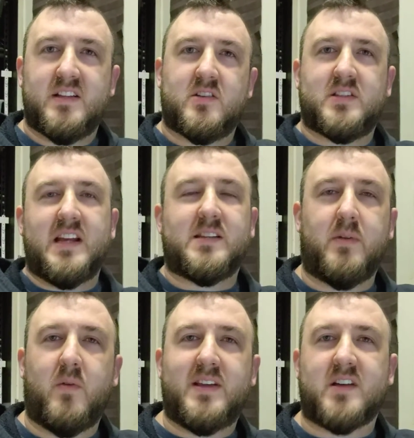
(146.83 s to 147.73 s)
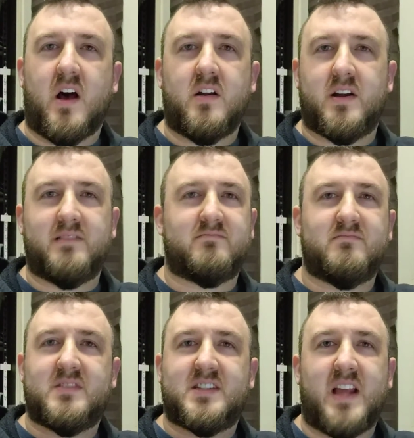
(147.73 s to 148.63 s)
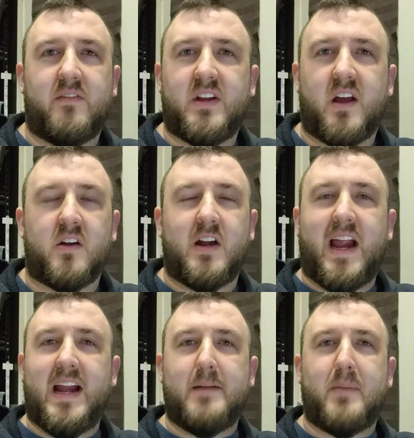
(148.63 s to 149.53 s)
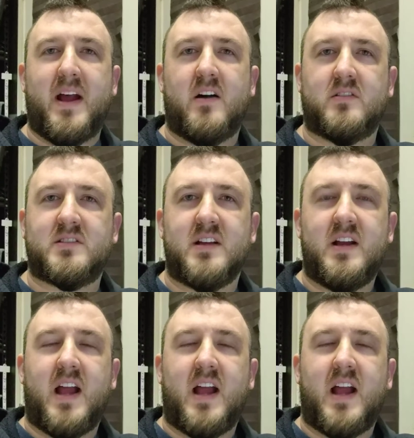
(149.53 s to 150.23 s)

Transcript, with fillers: So, say somebody weighs 170, 180 pounds,